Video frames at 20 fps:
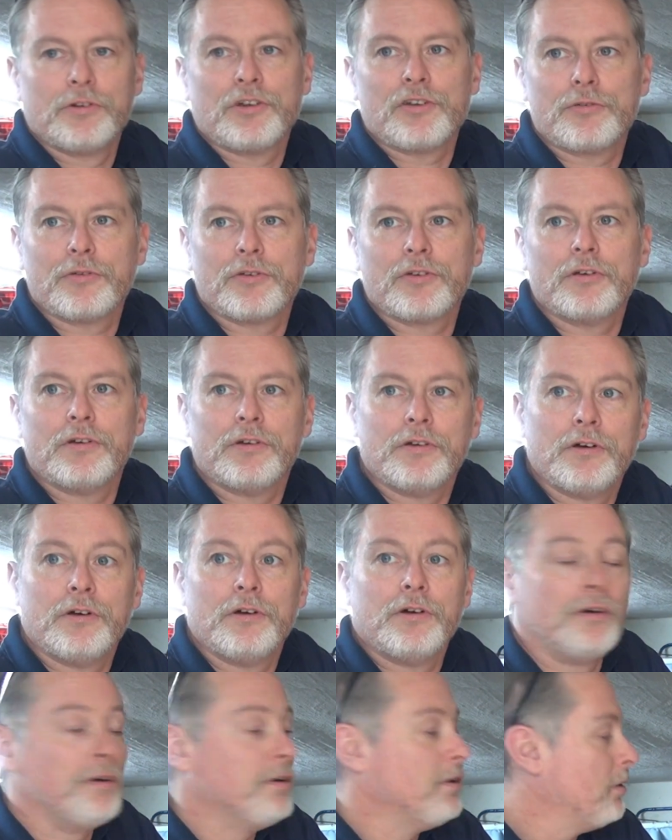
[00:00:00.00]
this
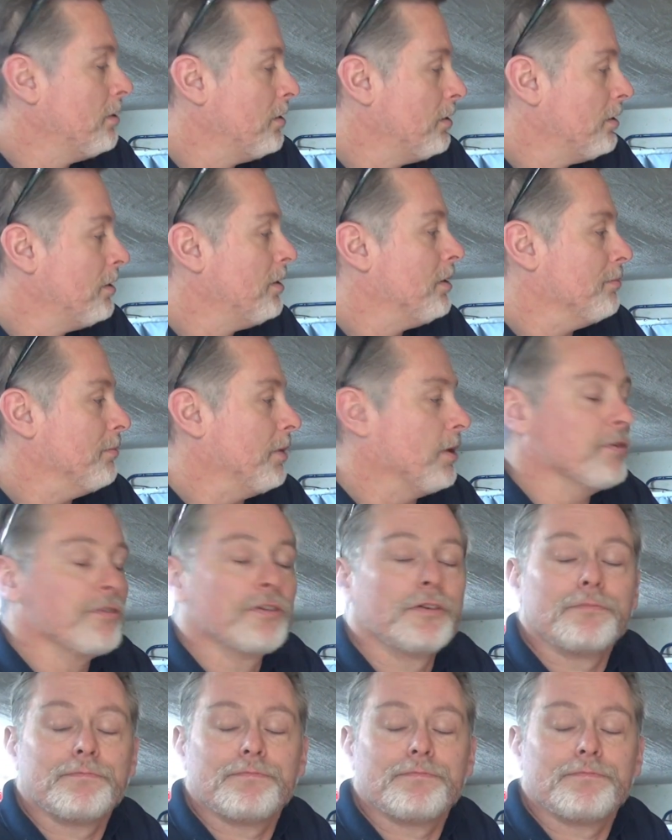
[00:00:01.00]
mount.